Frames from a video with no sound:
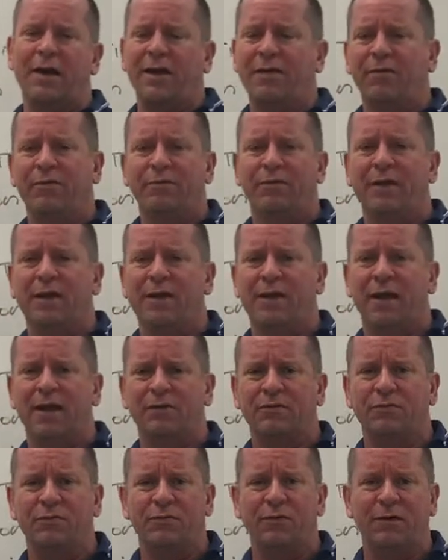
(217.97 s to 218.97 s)
I don't think
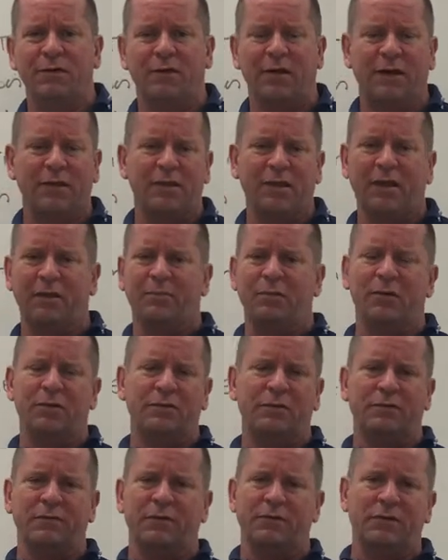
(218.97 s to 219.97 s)
that's real. I think
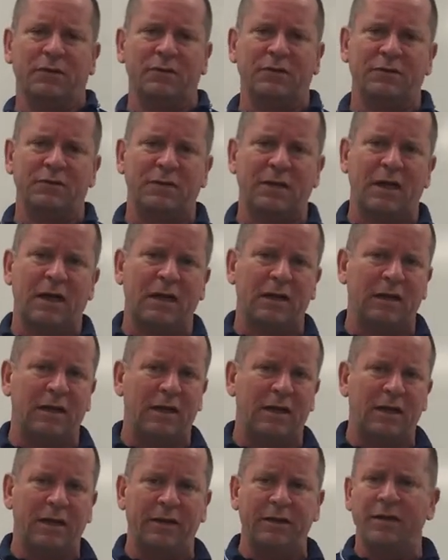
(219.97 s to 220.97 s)
most of us on the
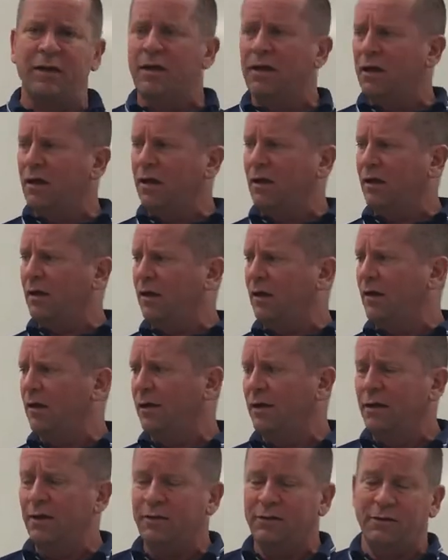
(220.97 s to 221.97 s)
sideline,
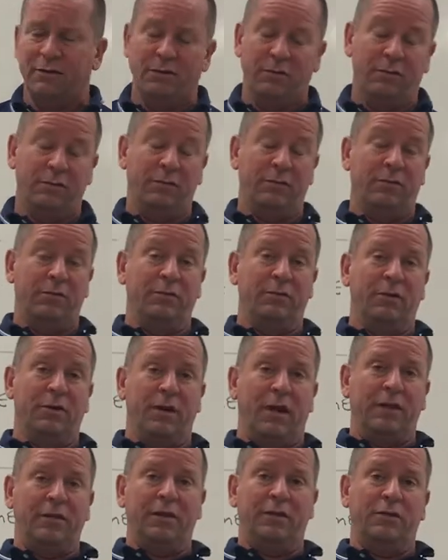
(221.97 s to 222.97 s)

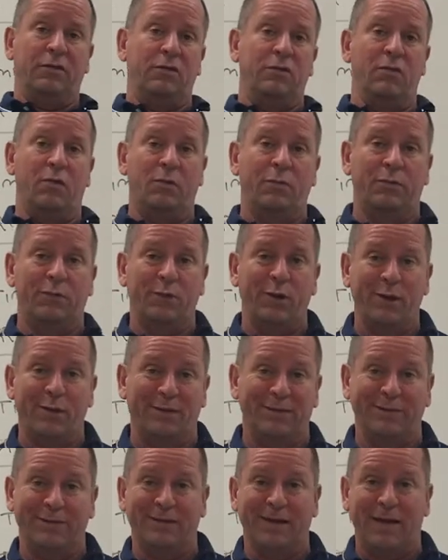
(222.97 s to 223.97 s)
I think the normal thing on
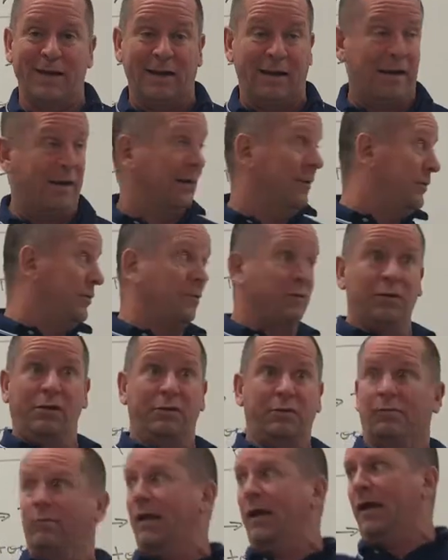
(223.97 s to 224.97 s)
the sideline is you
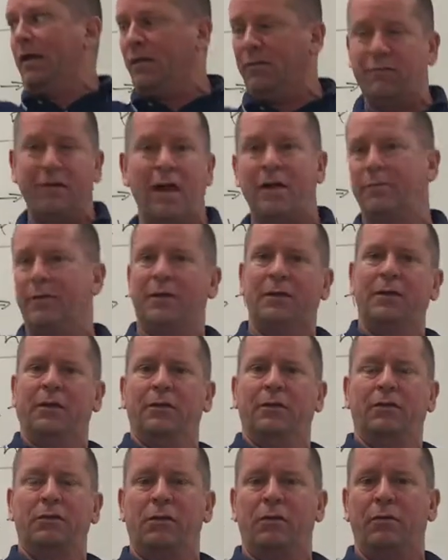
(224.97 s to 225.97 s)
look around and grab a kid
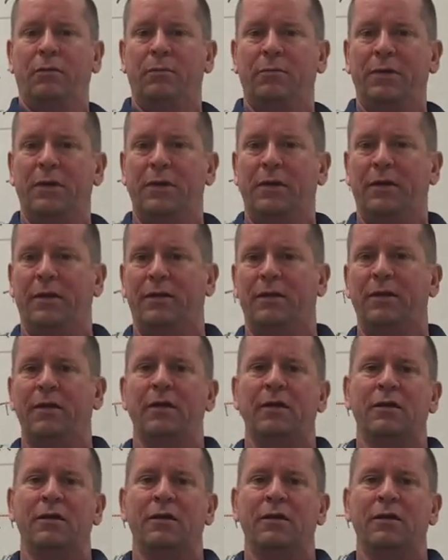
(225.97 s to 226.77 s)
and throw him in.